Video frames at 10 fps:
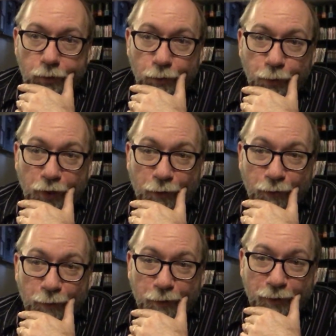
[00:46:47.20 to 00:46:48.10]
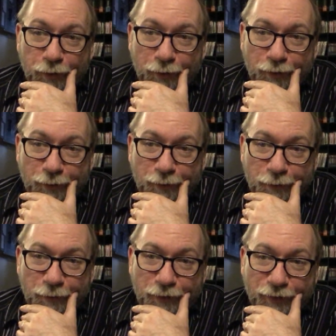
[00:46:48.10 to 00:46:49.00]
we're waiting for a bit.
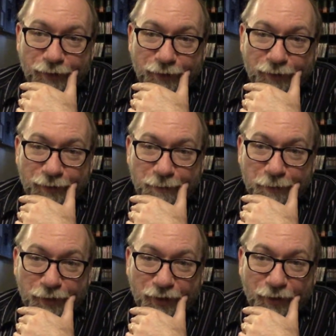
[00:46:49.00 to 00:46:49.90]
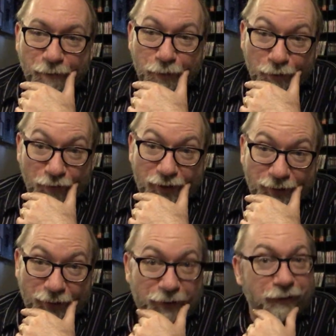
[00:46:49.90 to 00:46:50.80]
We'll see. We're going to get, we'll
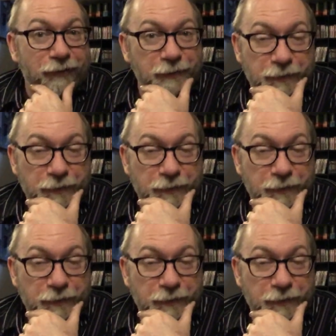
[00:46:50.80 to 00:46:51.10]
eventually get there.